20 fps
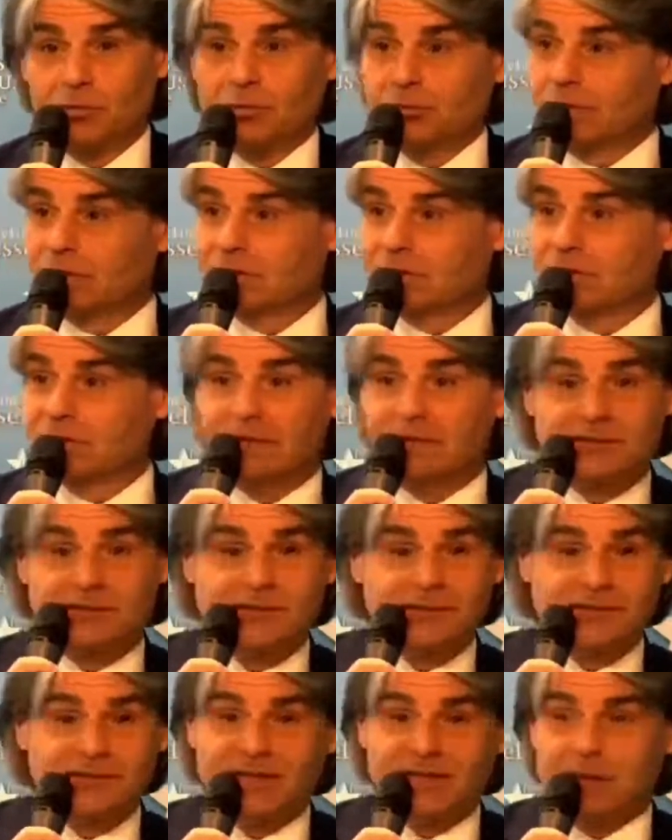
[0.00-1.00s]
No
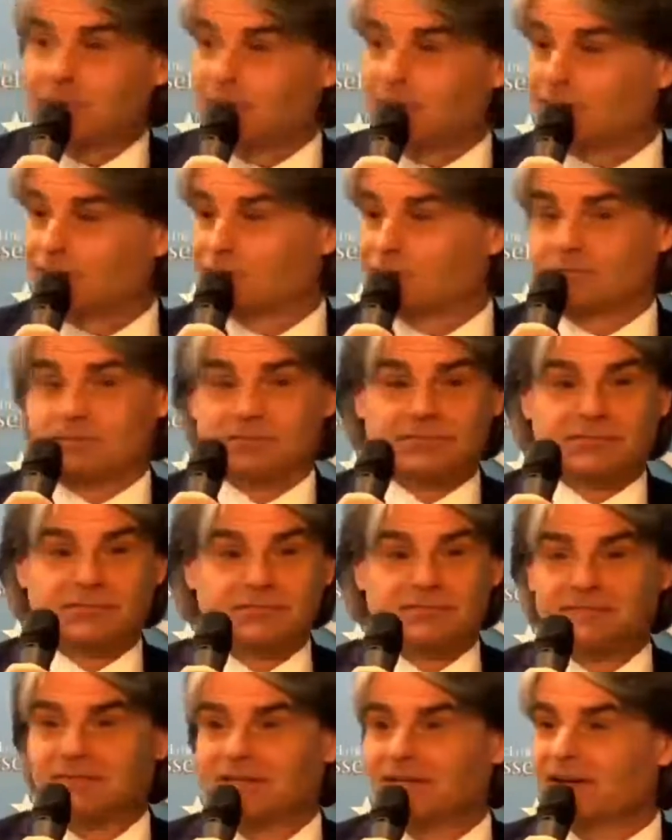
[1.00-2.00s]
conductor coming from
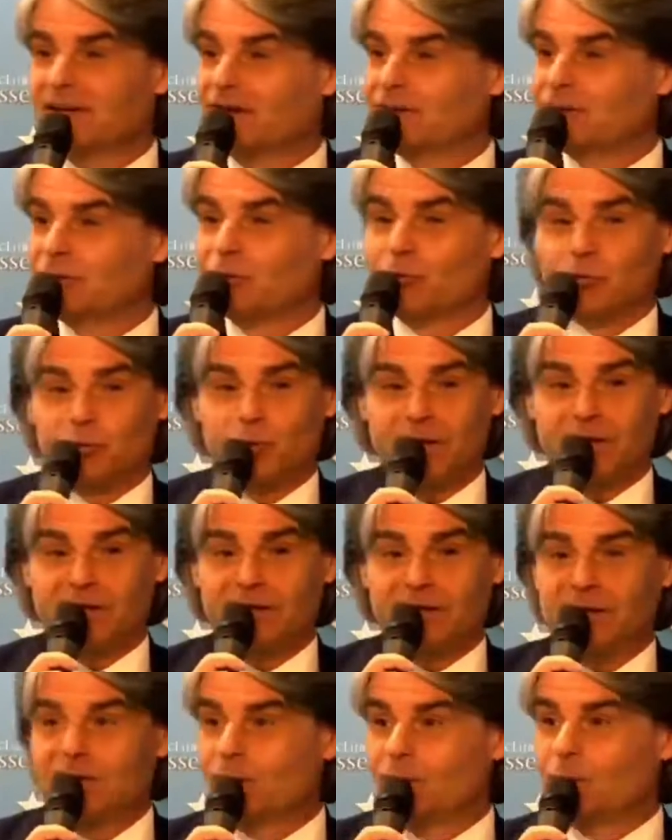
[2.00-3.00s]
God knows
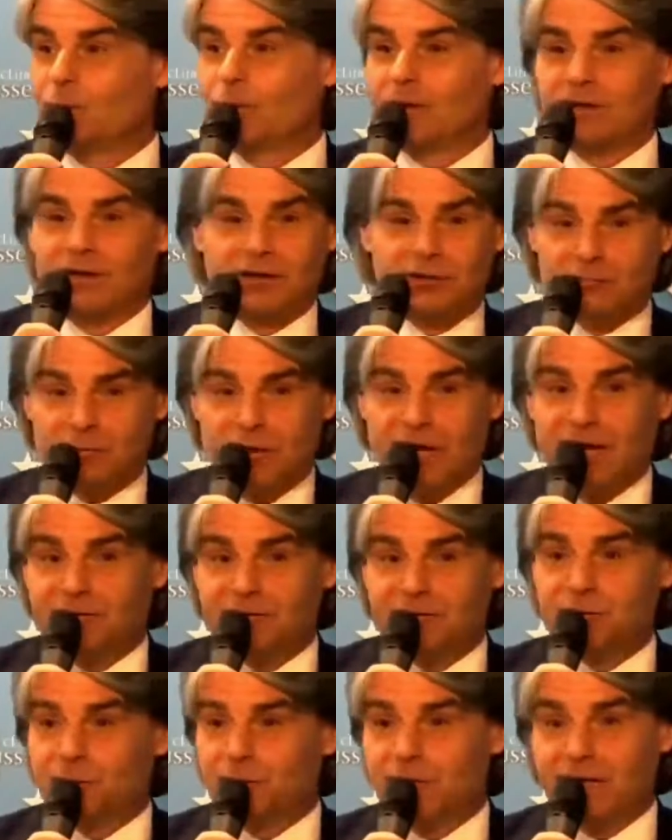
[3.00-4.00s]
where will
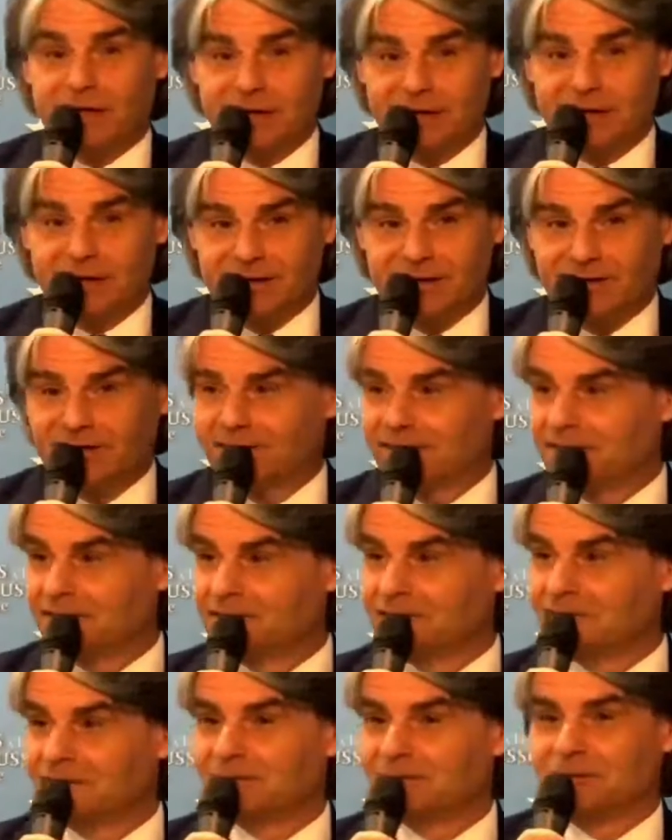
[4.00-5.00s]
arrive to make
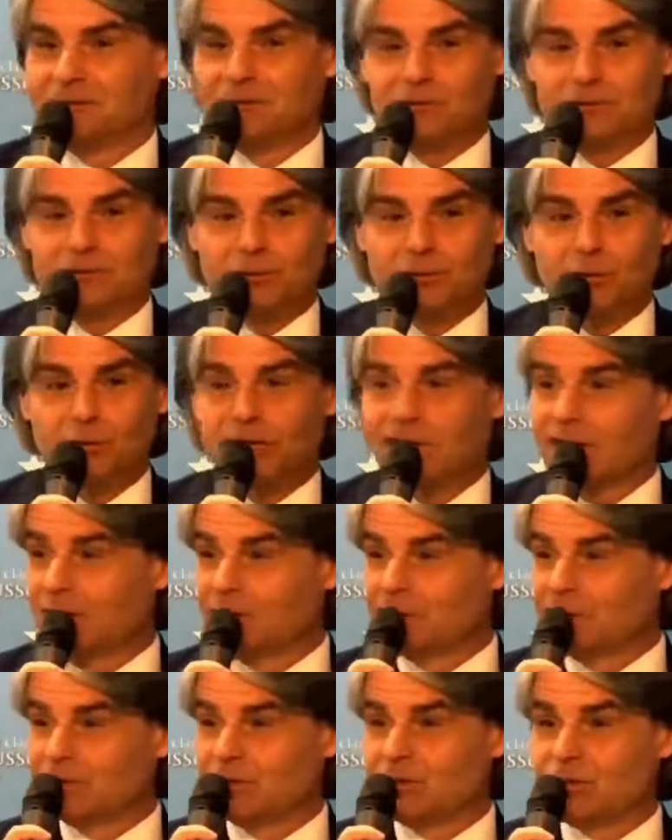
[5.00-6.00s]
to do the
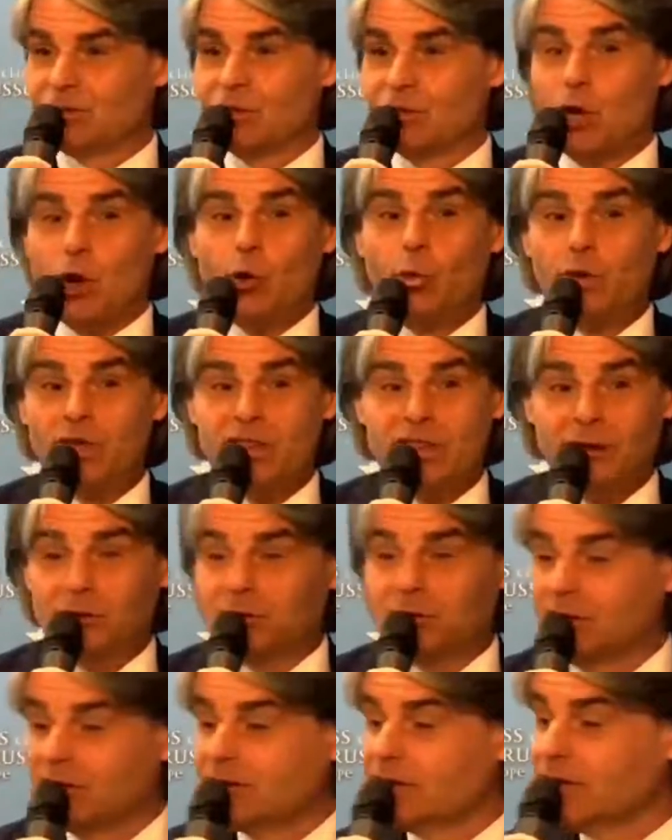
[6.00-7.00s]
competition
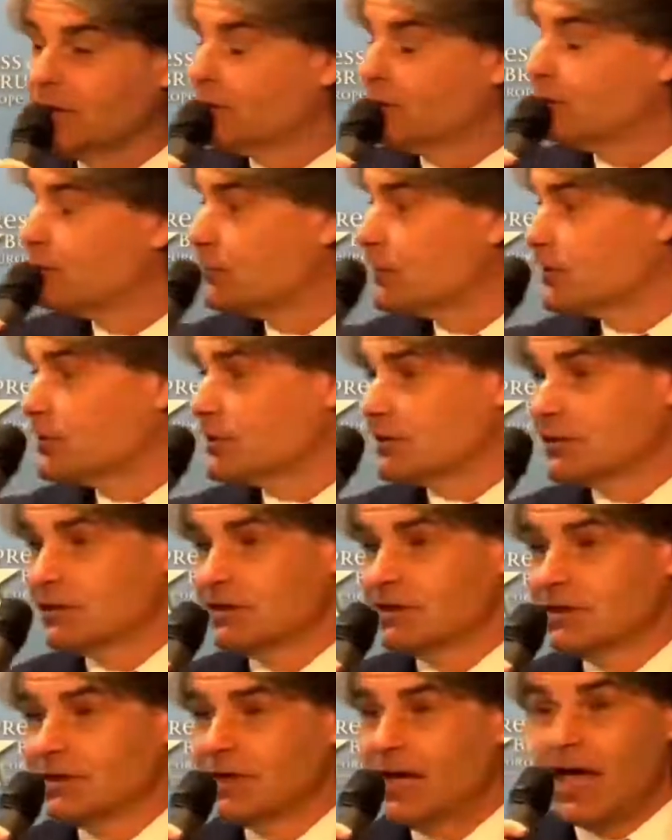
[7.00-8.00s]
without learning
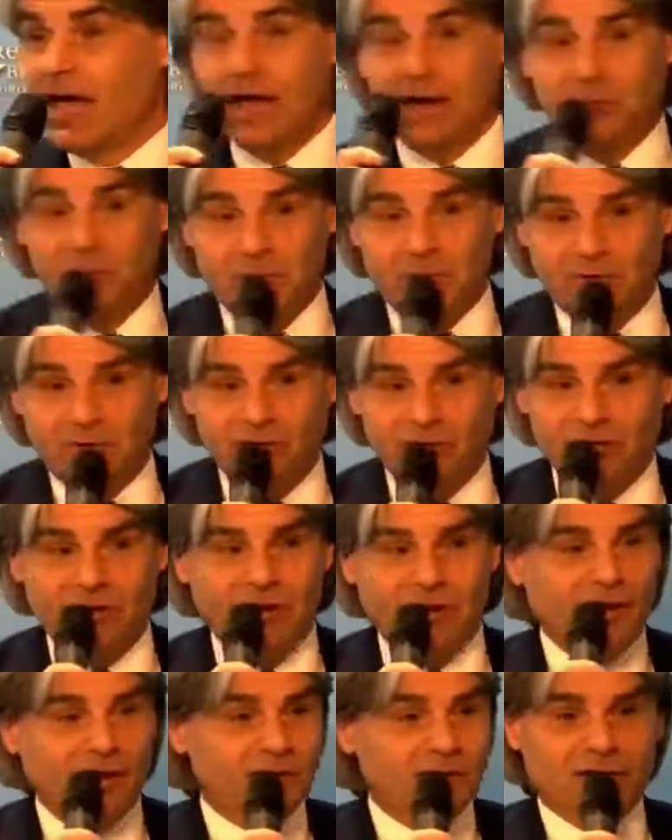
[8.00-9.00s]
first
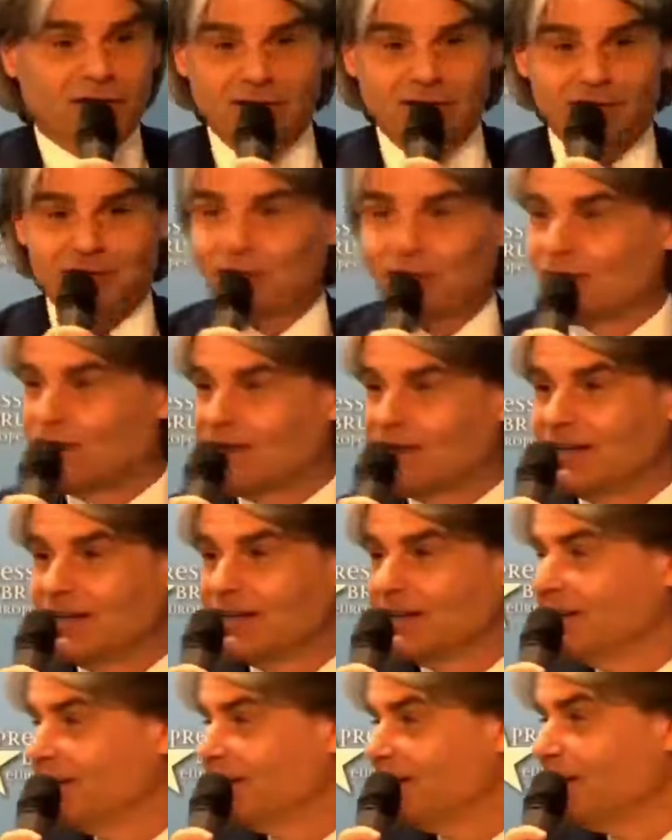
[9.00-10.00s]
elements of the
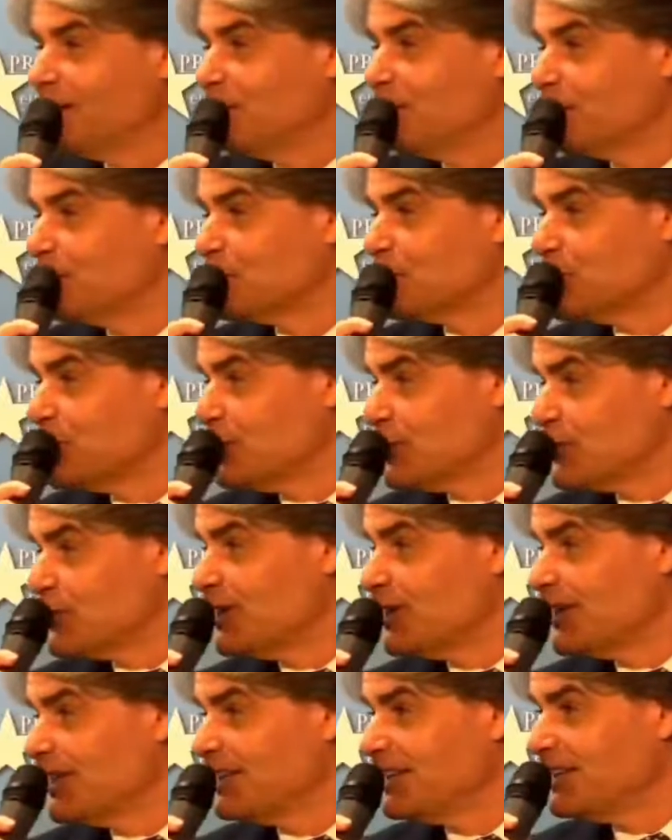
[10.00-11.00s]
history of
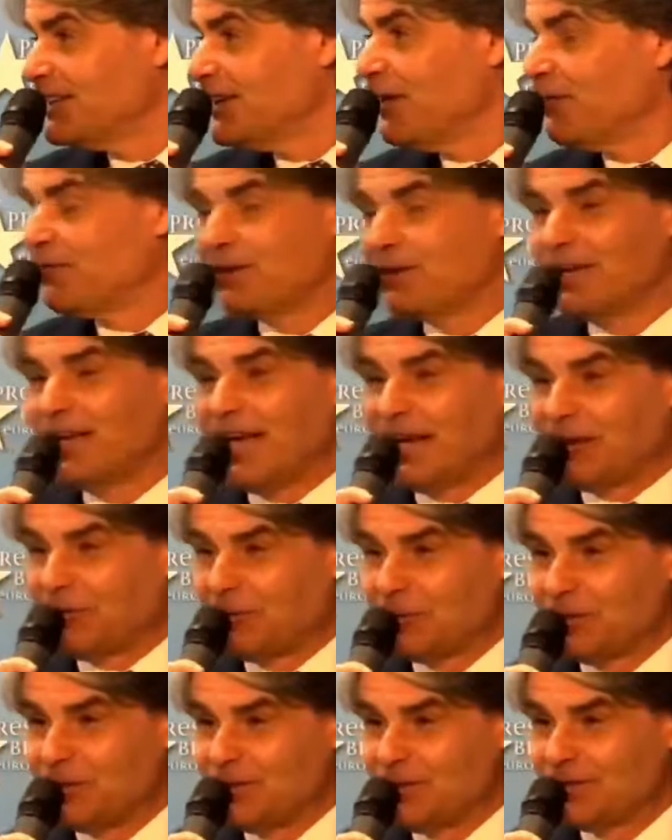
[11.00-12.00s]
Lusatia, of the
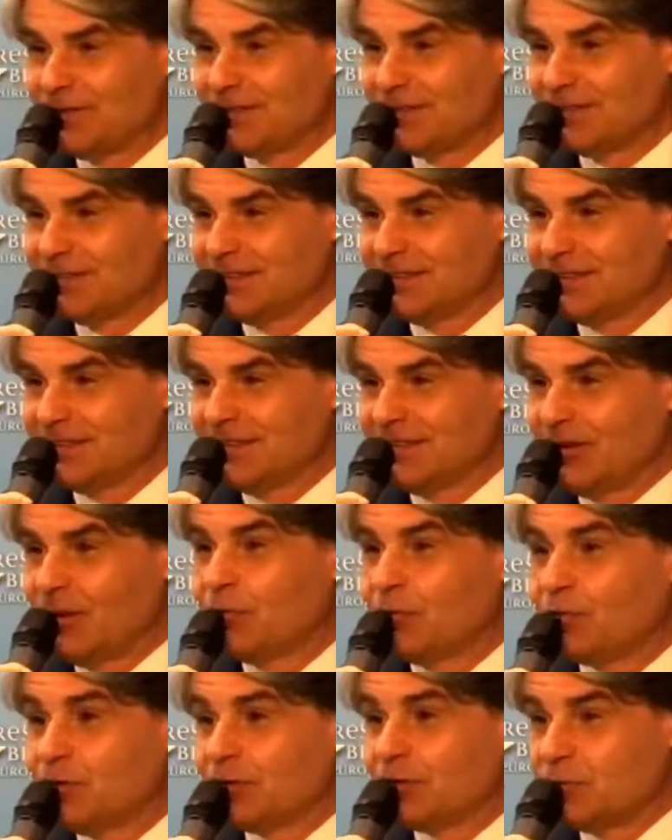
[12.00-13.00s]
language,
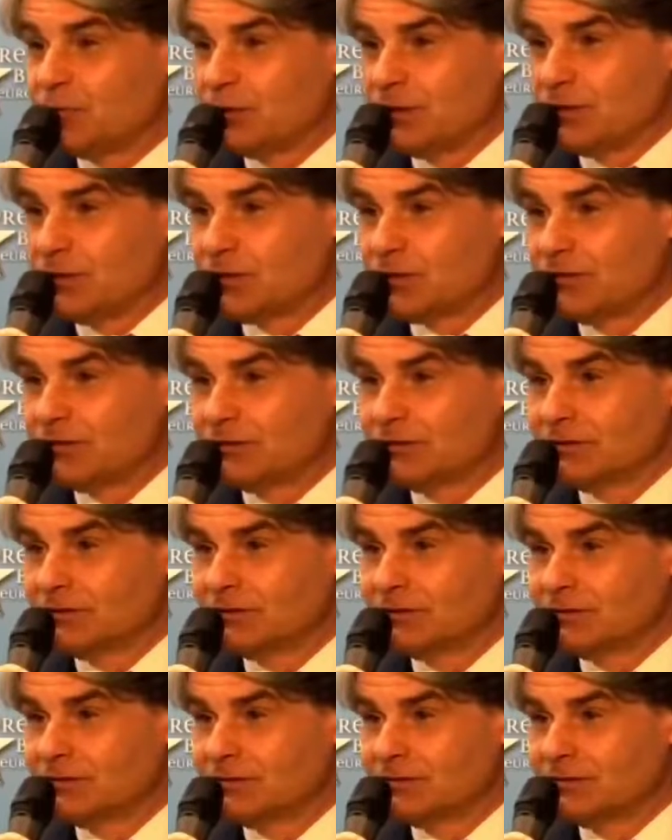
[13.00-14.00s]
of their tradition,
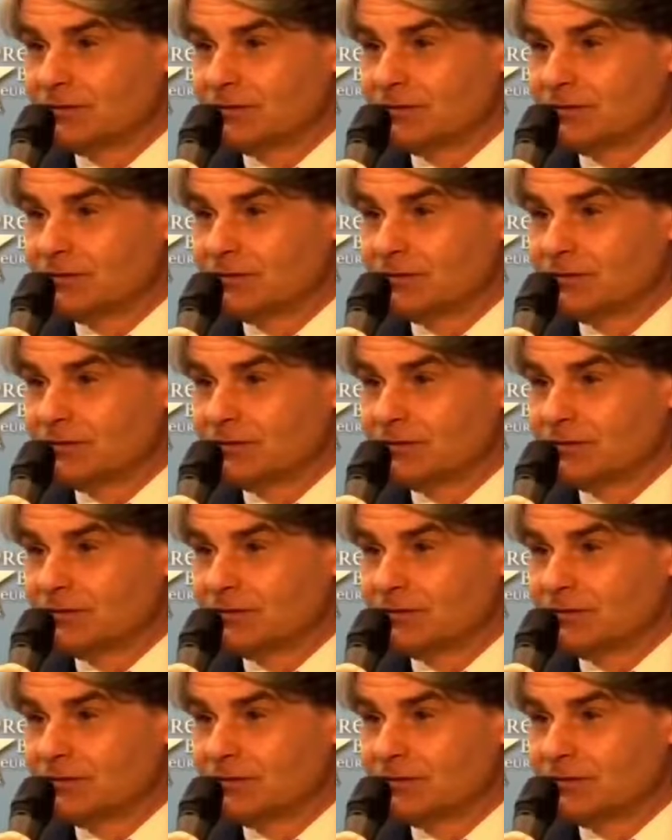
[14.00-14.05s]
